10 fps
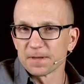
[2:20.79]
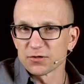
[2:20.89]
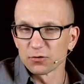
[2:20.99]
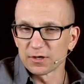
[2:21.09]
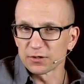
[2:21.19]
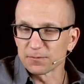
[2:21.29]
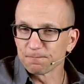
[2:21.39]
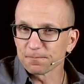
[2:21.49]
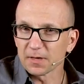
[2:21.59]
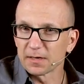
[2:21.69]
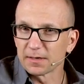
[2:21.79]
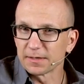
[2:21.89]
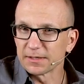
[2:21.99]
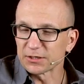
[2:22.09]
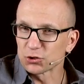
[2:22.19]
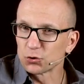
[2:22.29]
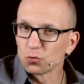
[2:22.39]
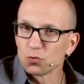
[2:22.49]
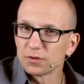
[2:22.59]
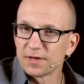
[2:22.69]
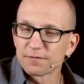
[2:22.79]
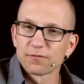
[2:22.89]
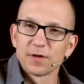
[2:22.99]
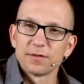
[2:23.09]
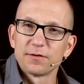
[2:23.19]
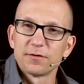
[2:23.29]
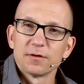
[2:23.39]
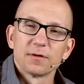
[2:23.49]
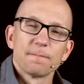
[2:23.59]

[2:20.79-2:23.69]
So there are two different